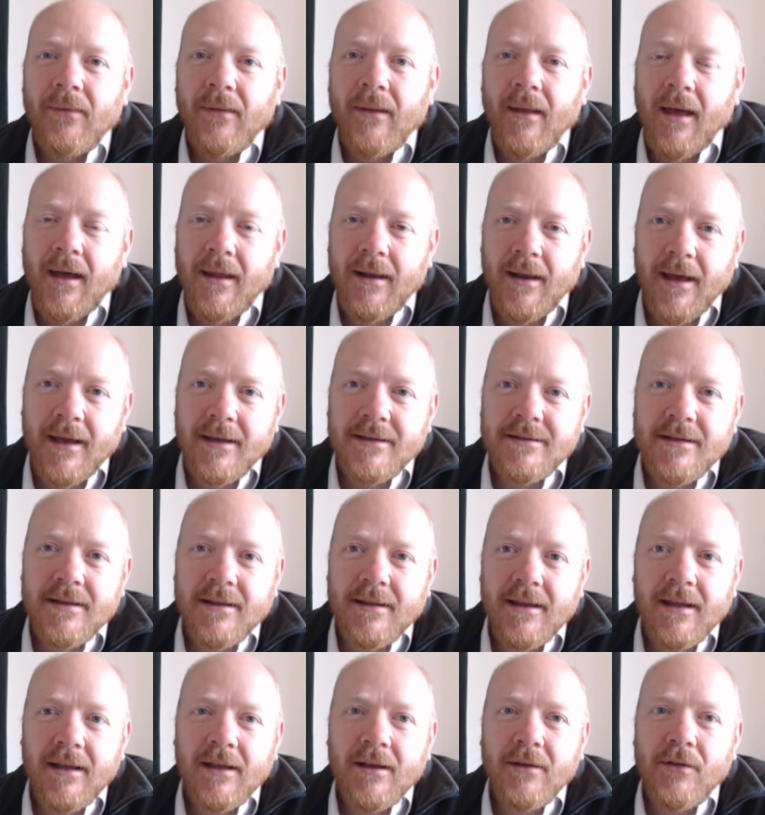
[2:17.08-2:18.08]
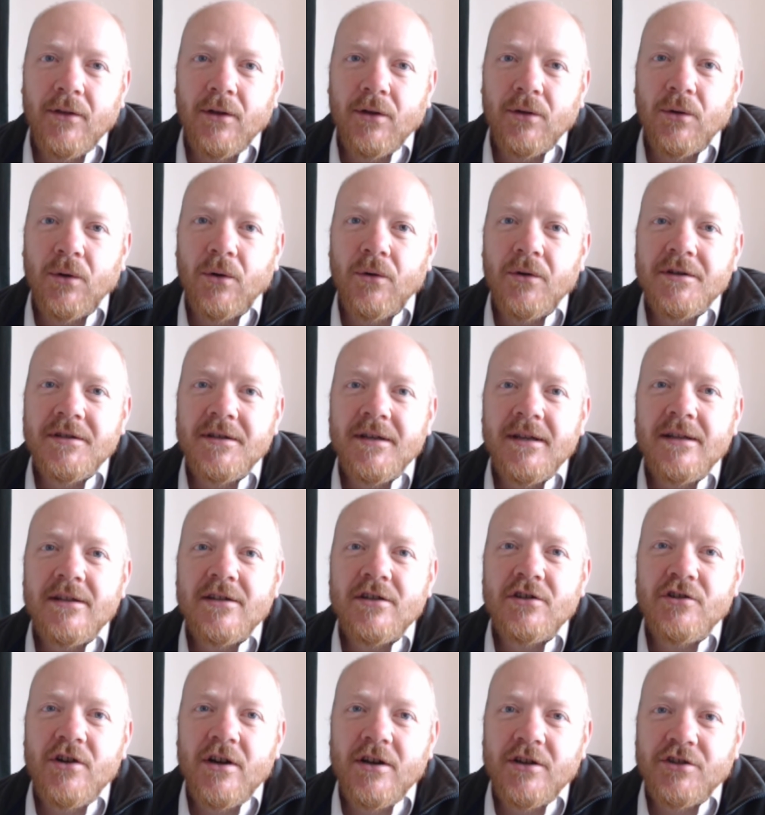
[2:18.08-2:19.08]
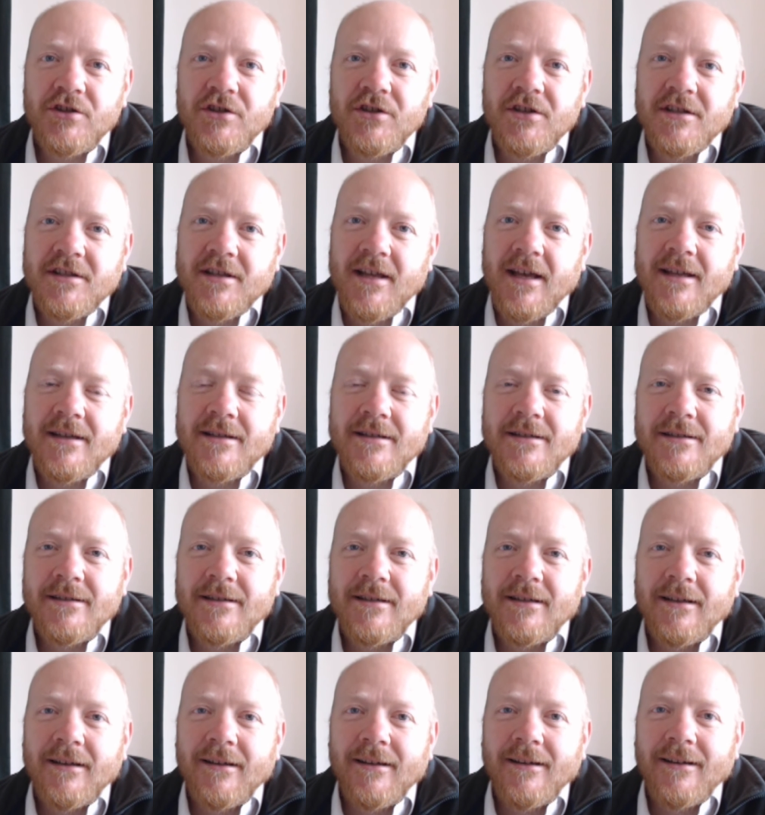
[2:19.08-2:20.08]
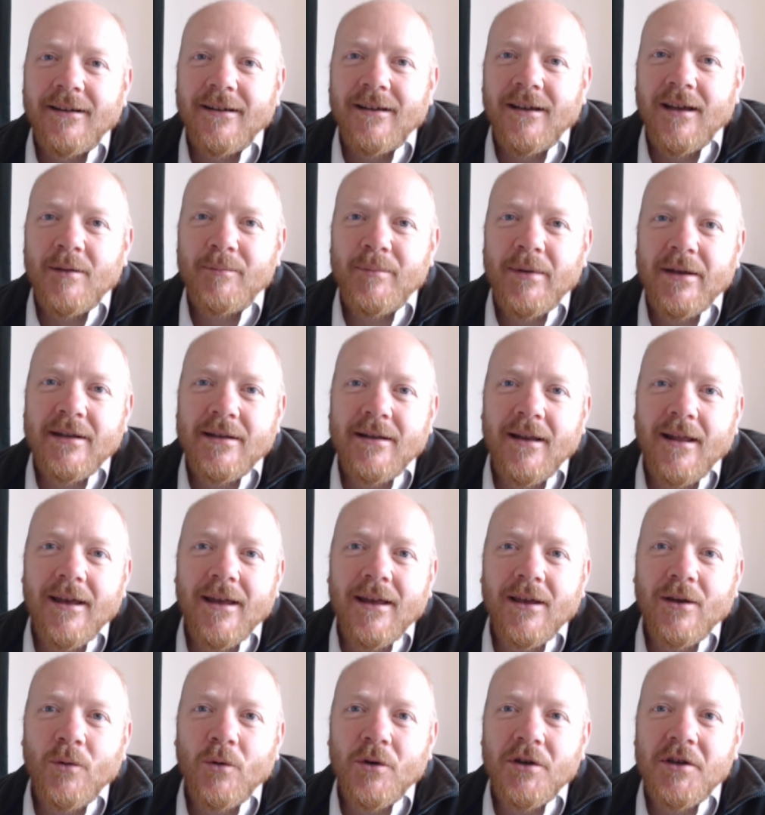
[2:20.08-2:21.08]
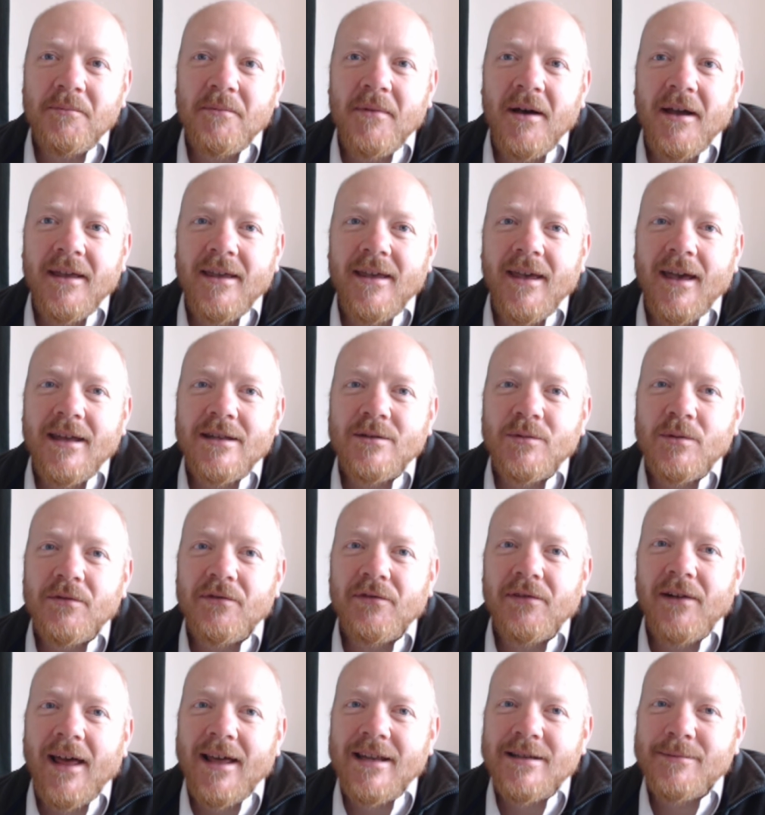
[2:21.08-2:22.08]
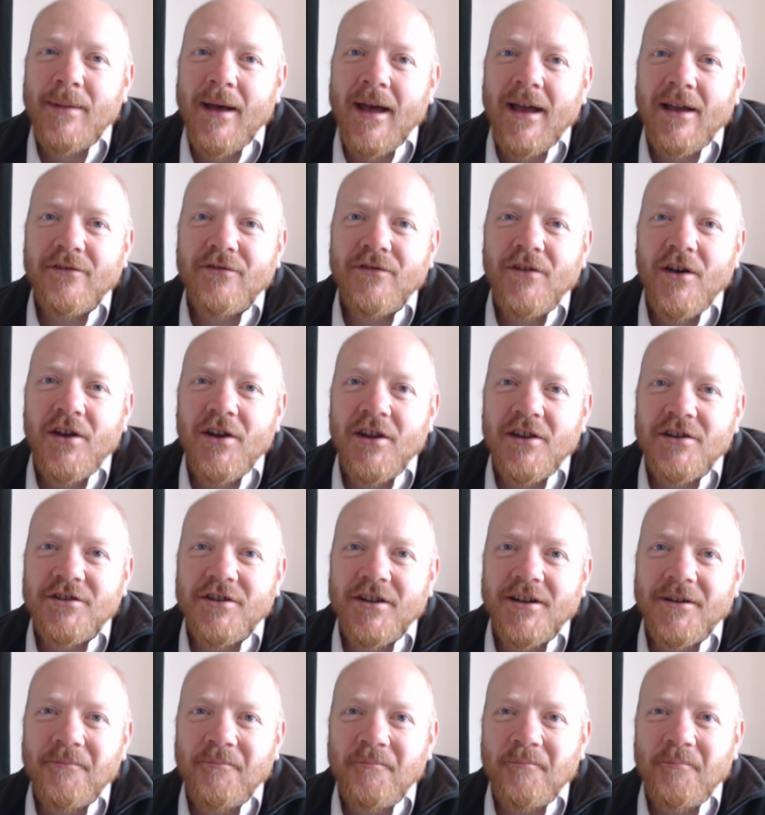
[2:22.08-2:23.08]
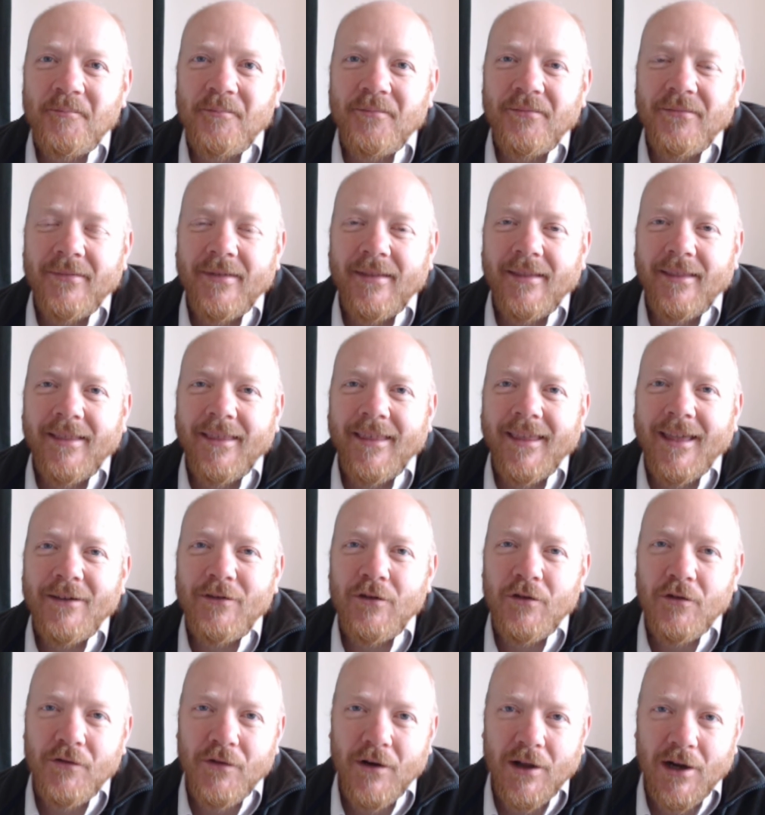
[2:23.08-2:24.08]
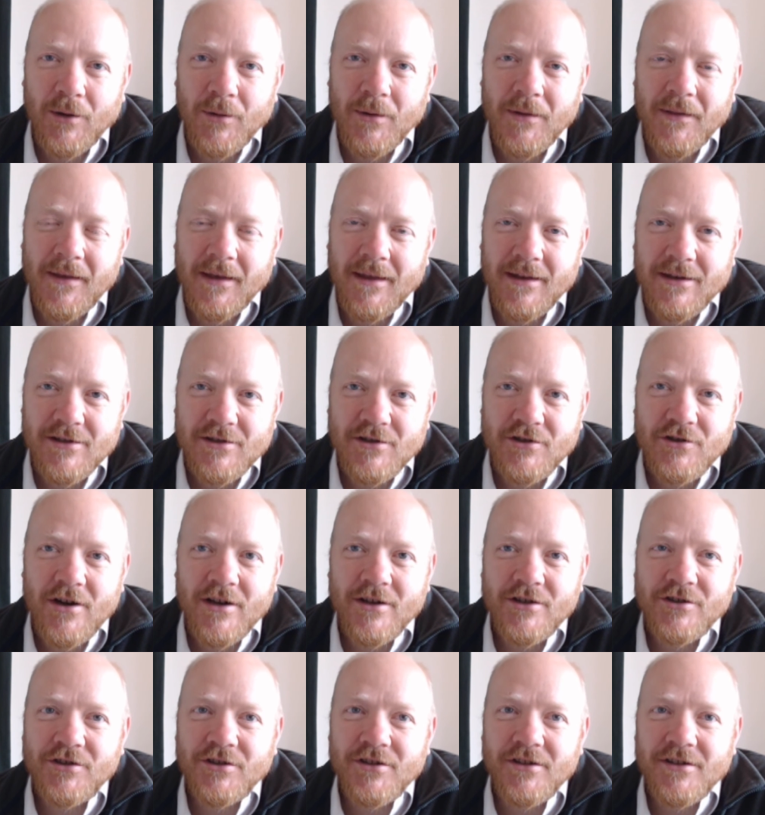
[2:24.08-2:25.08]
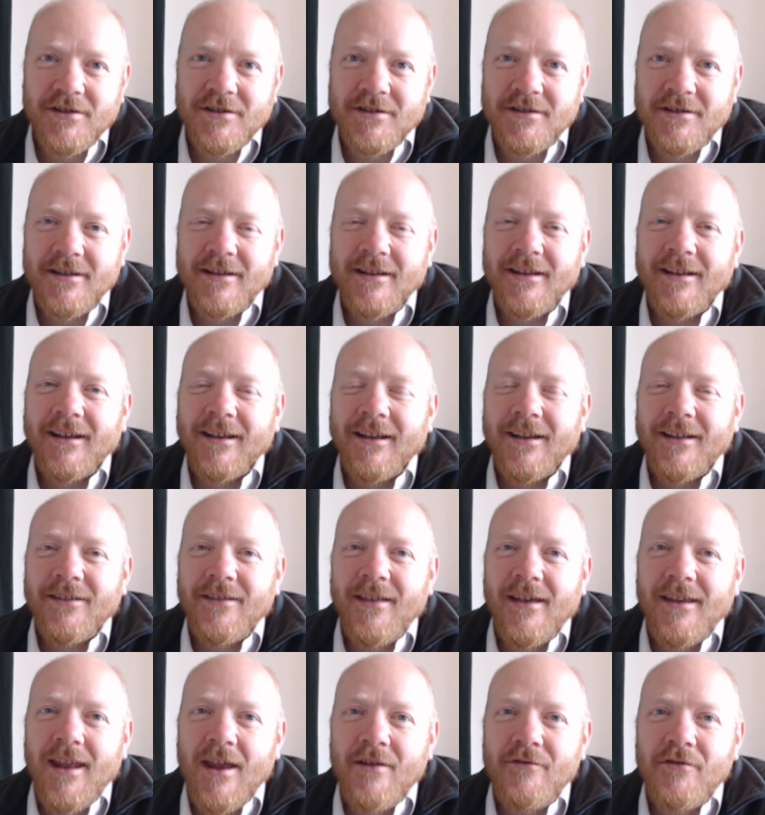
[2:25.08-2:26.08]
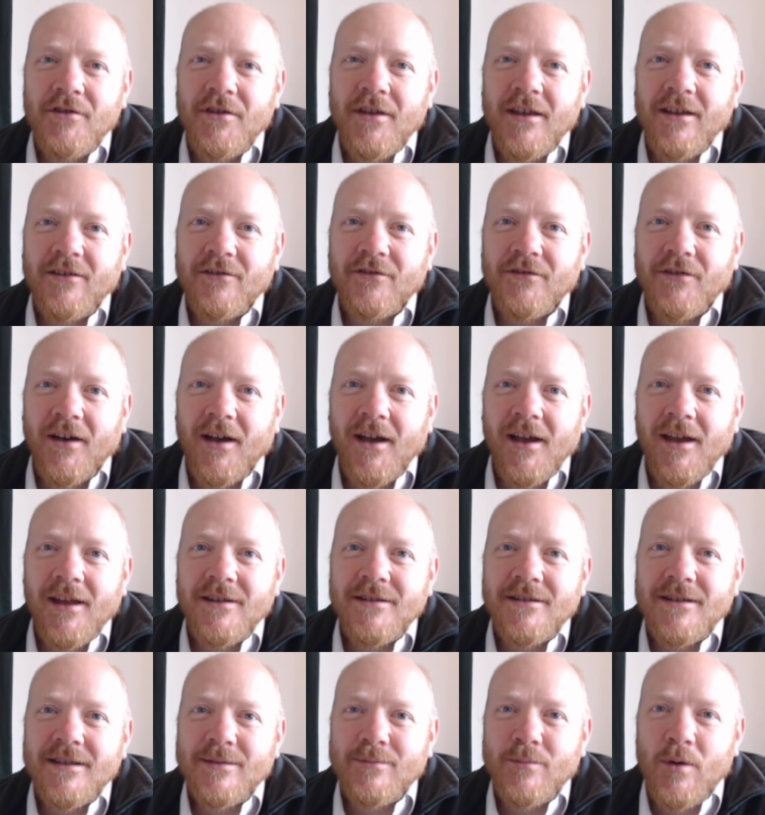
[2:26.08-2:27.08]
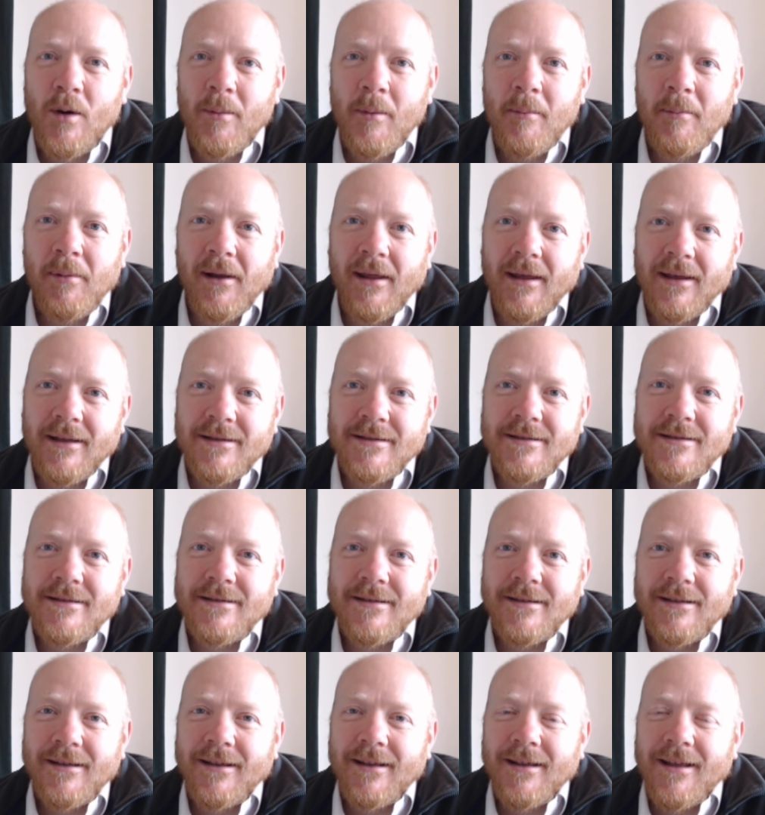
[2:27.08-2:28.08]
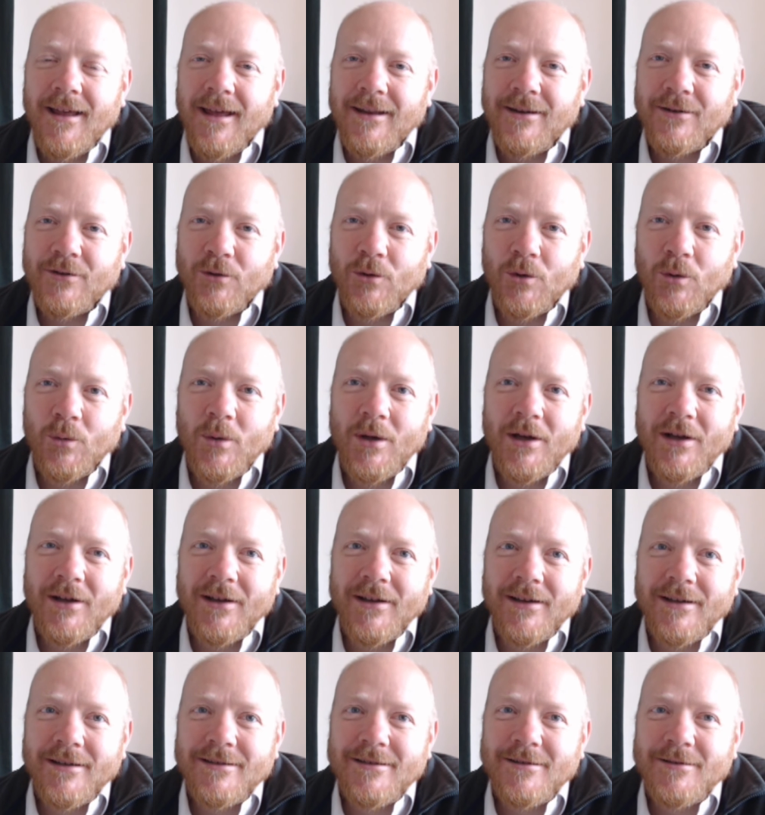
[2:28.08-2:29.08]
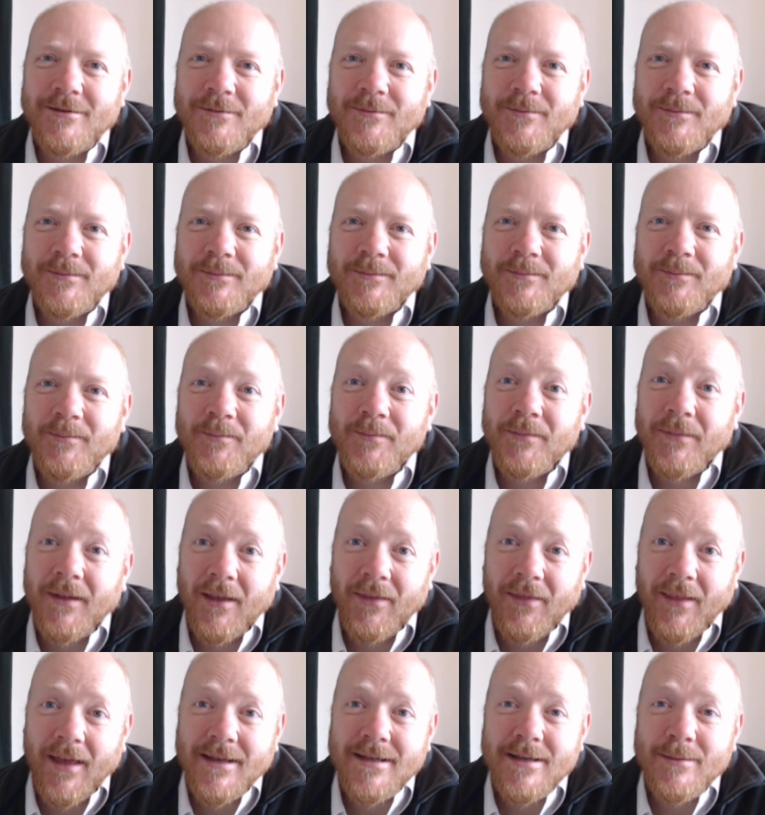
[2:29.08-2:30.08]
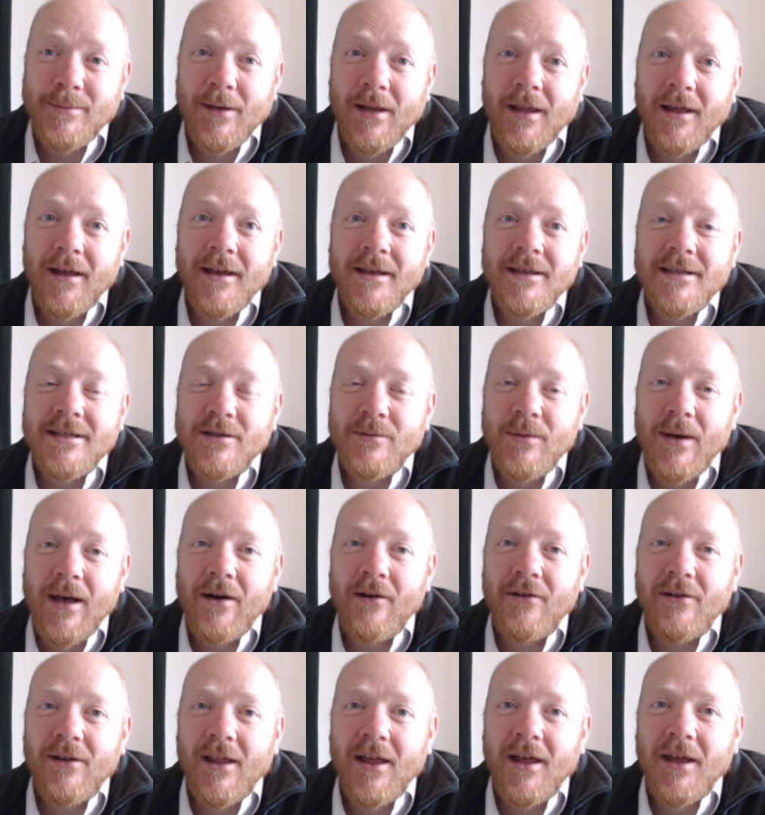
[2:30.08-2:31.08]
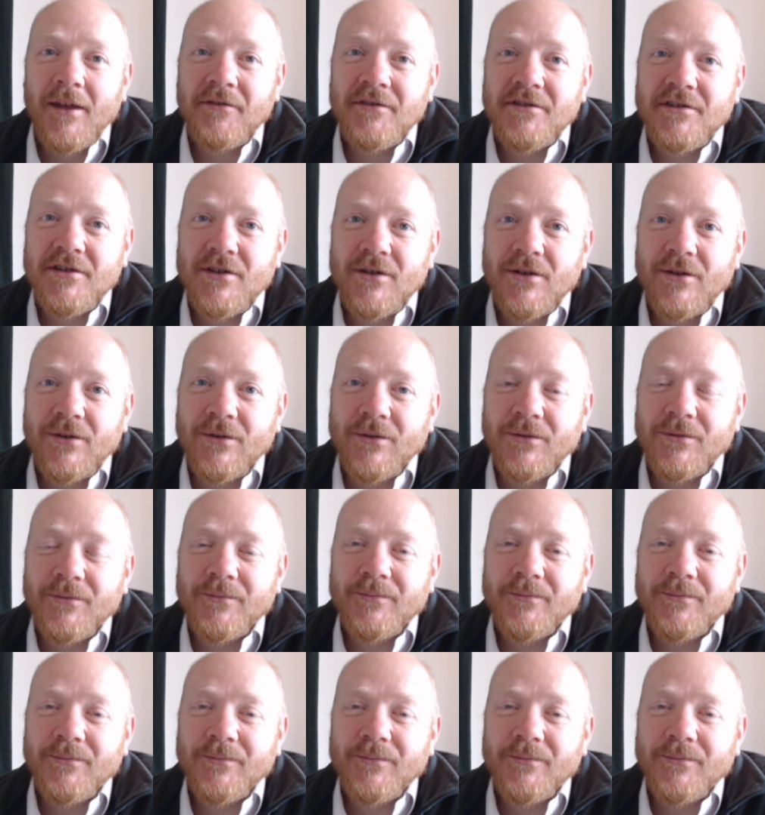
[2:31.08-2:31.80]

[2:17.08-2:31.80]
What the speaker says: I like to think of the law as an instruction set, a bit like what you might get with flat pack furniture. If you follow the instructions, then everything finds its proper place and it all works. And that applies to our lives too.